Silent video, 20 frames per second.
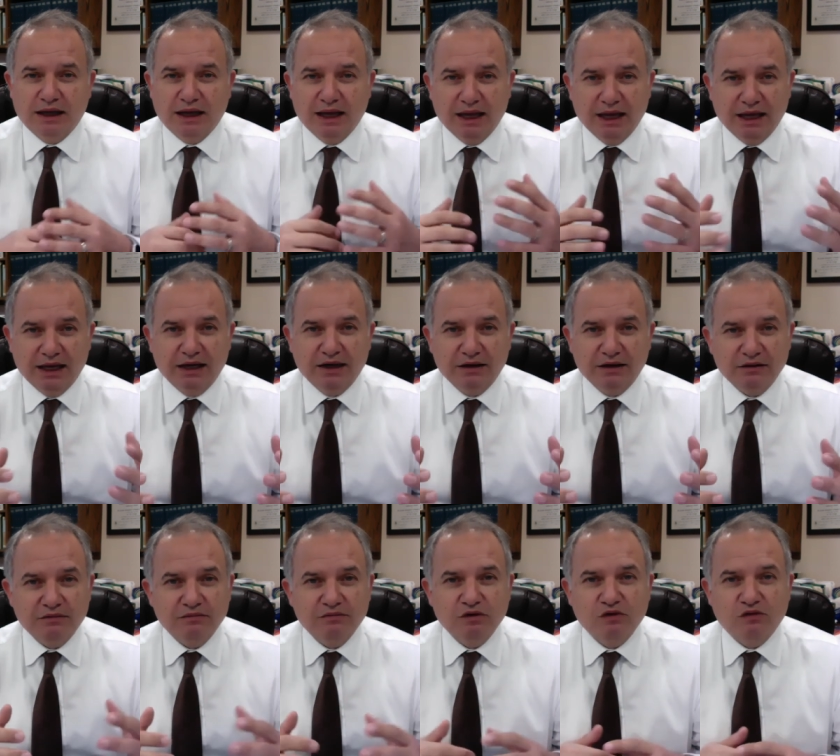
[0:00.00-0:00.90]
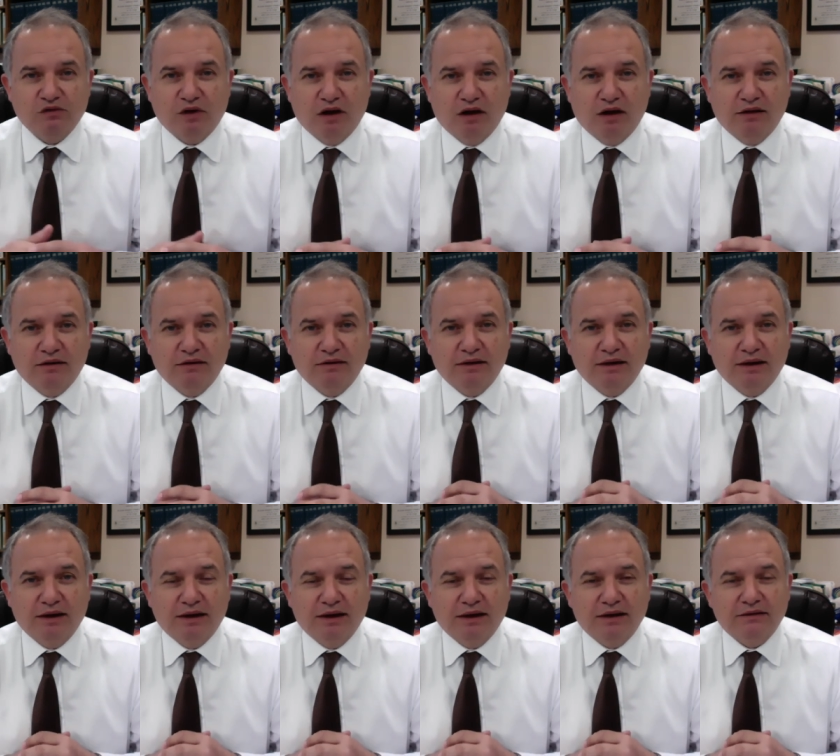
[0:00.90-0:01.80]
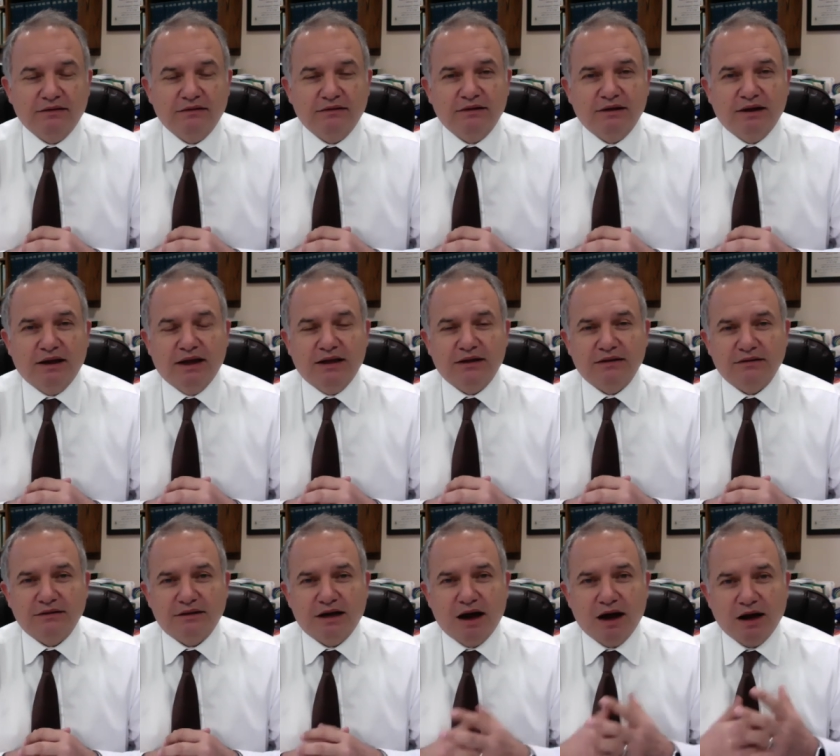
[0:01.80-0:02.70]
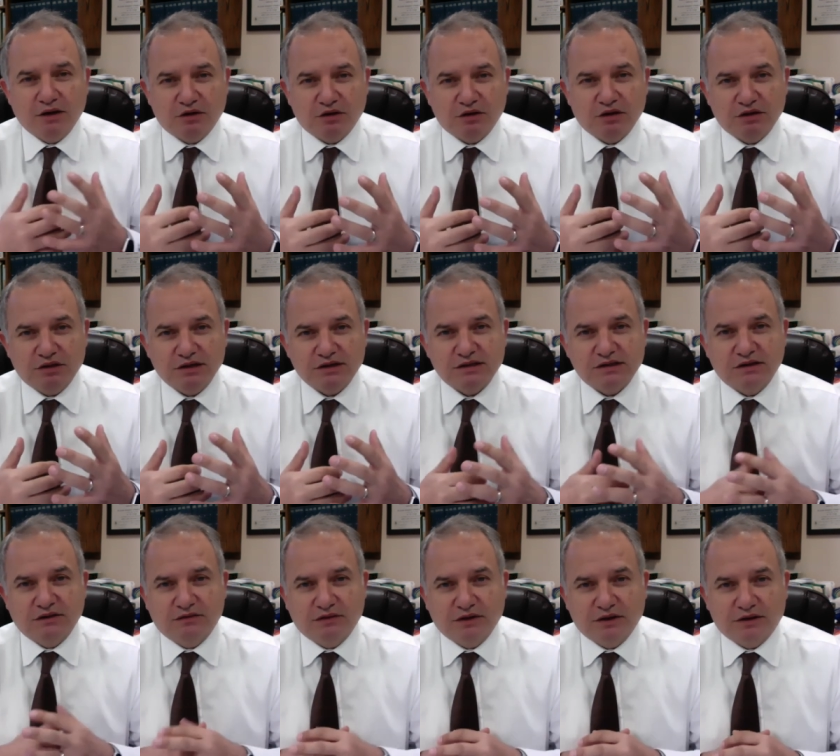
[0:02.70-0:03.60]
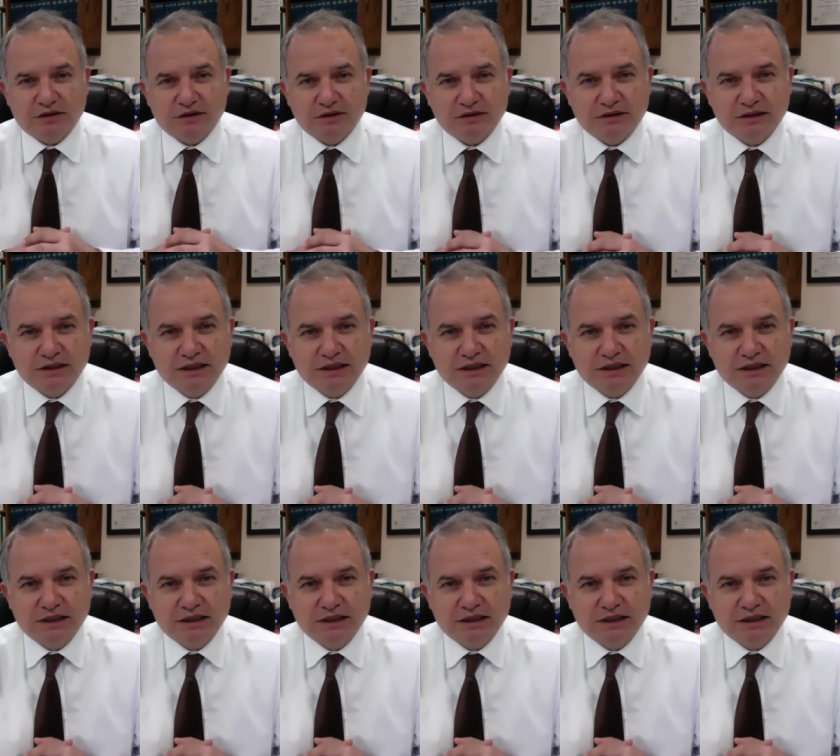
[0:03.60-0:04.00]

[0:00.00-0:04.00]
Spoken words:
and move on and conquer this difficult